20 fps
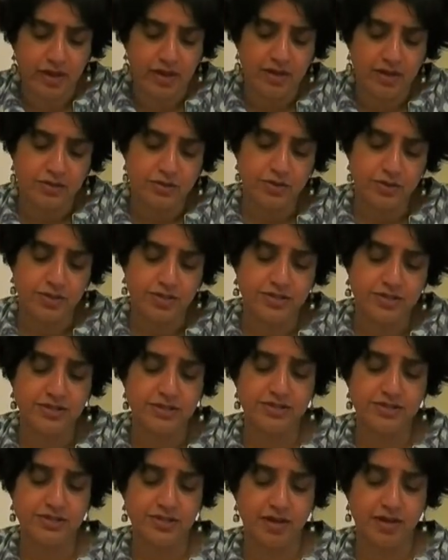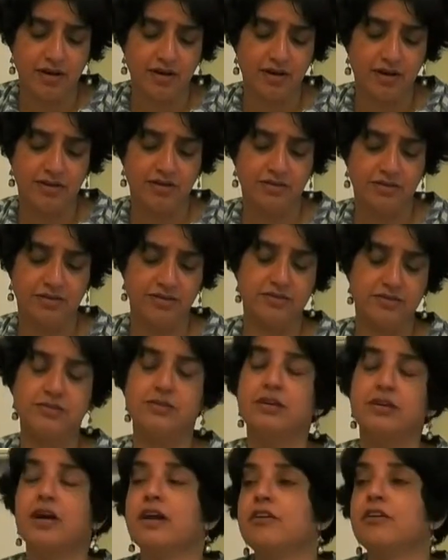So this is the
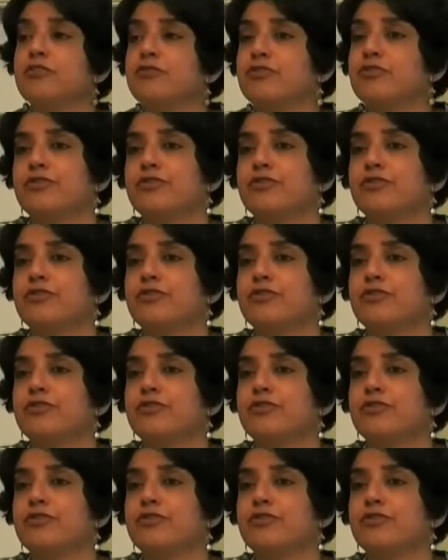kind of